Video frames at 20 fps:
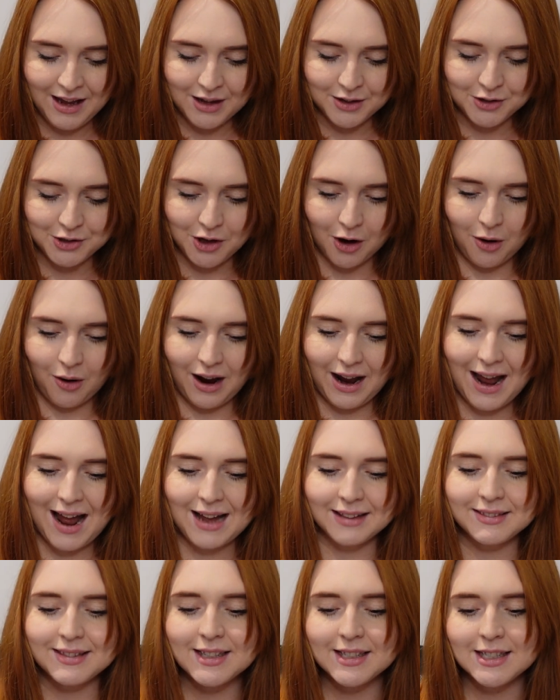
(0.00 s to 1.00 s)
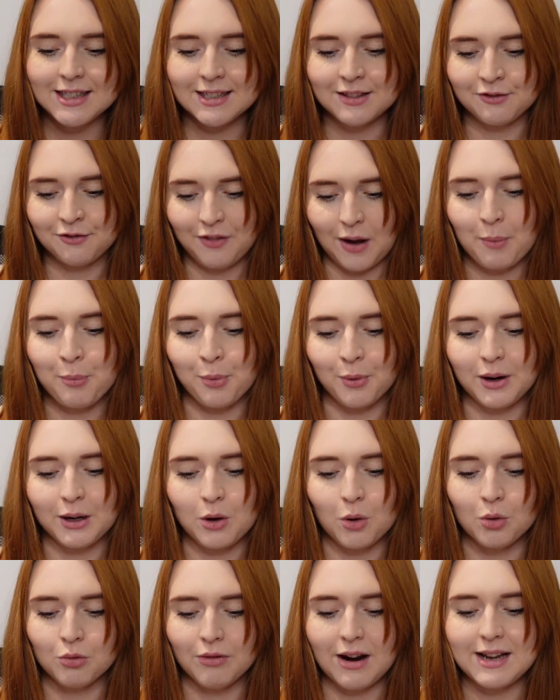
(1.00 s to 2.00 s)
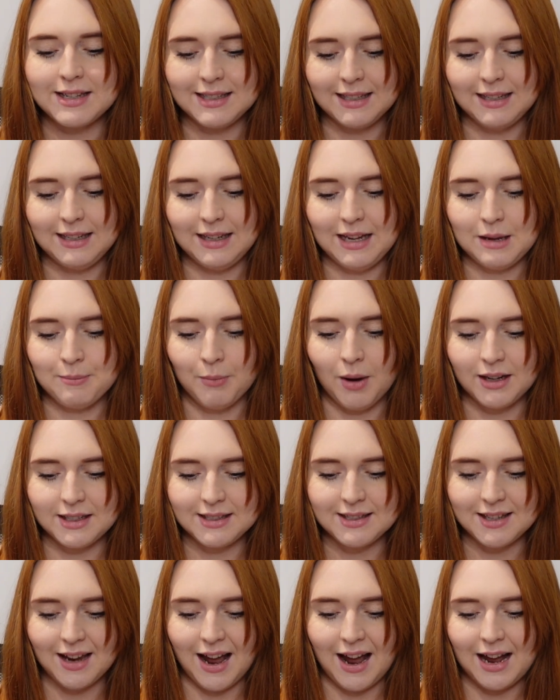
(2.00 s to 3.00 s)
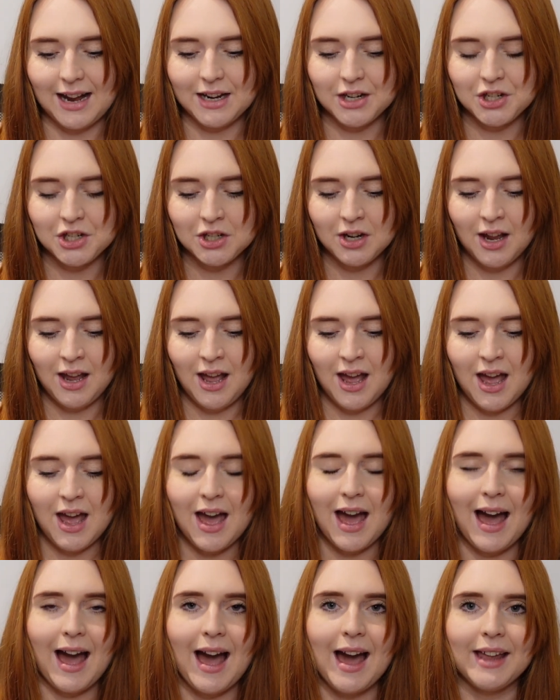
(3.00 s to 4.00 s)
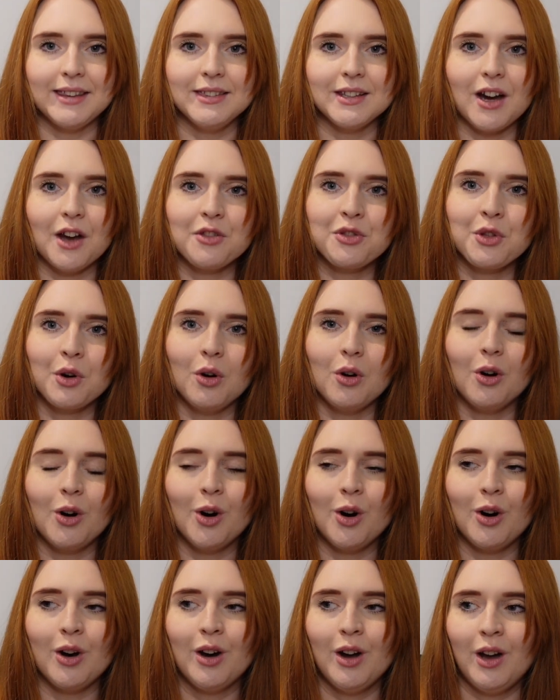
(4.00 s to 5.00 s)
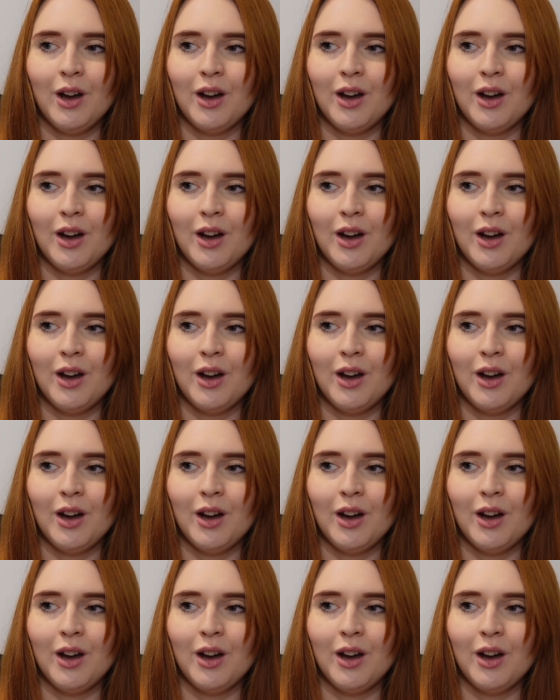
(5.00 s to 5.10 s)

So I had this fabric already in my stash and I thought,